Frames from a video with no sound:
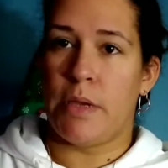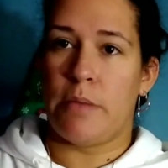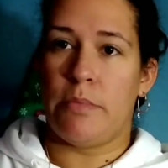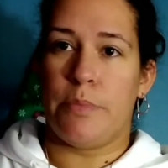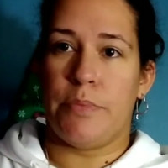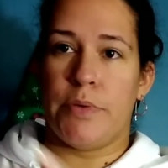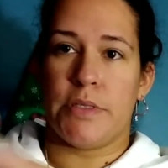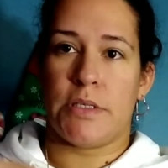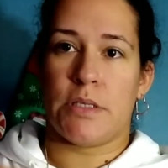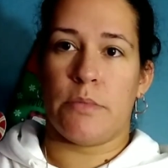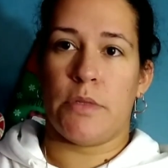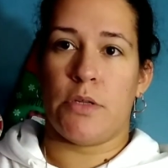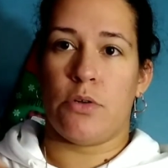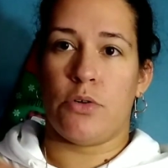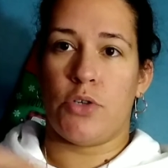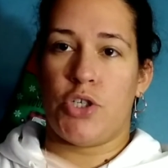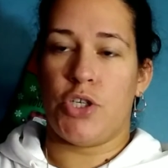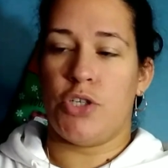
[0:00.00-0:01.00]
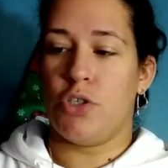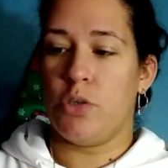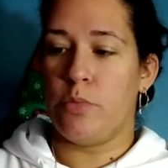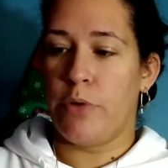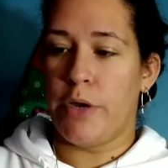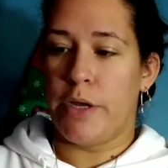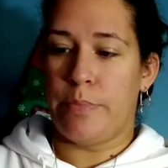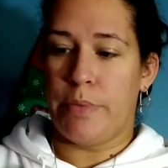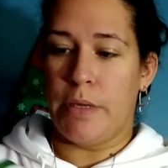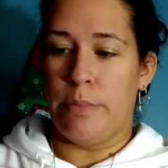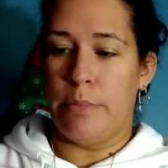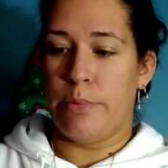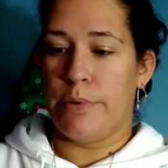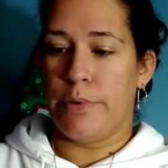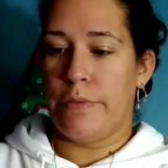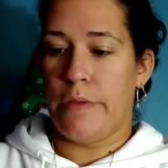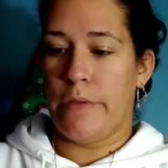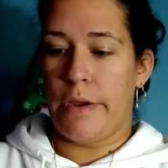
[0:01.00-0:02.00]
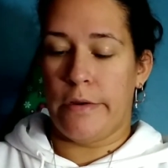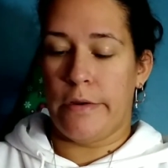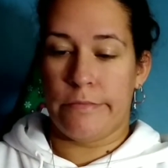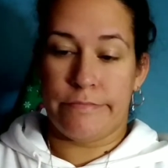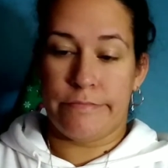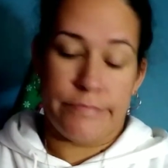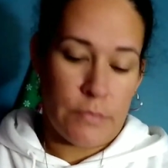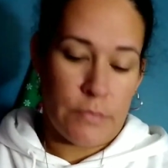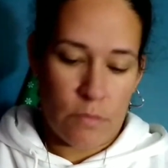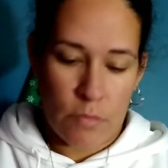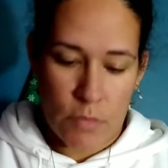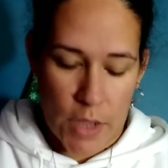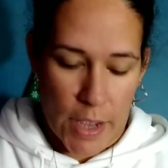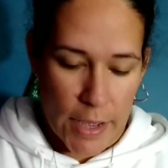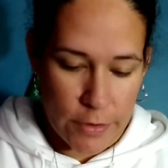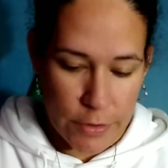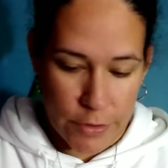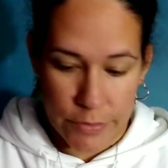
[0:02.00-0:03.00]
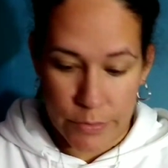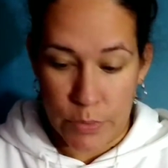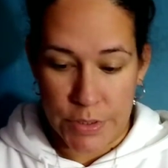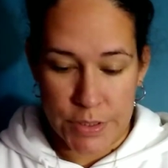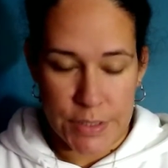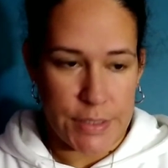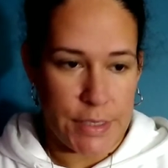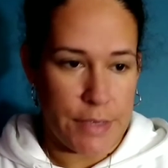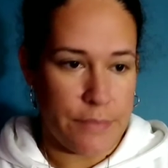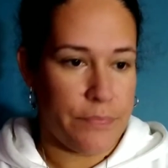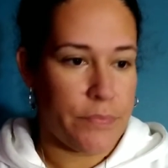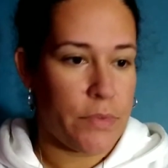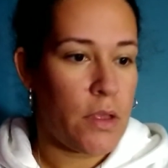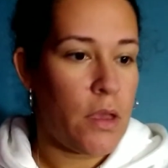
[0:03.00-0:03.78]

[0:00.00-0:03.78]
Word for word: maybe put some little gingerbread people in there. I don't know. We'll see.